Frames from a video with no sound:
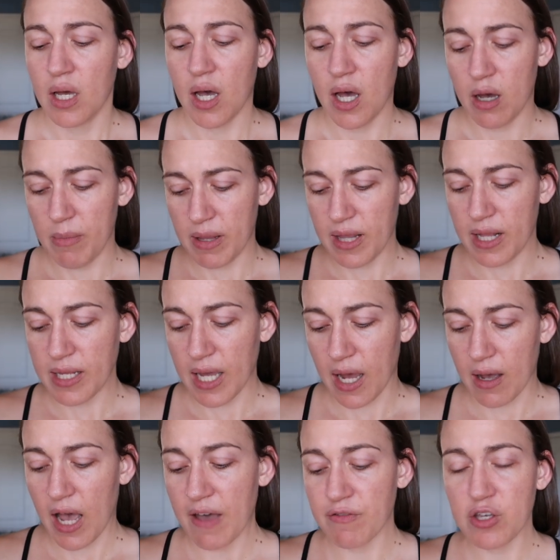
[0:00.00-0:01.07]
Um, and then
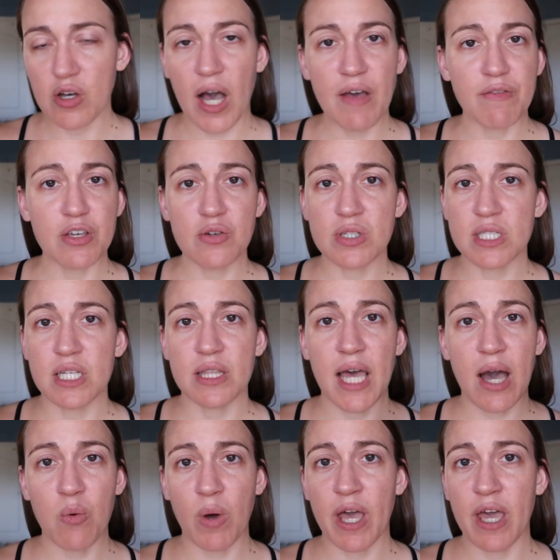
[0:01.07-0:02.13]
yeah, I've, I've used it that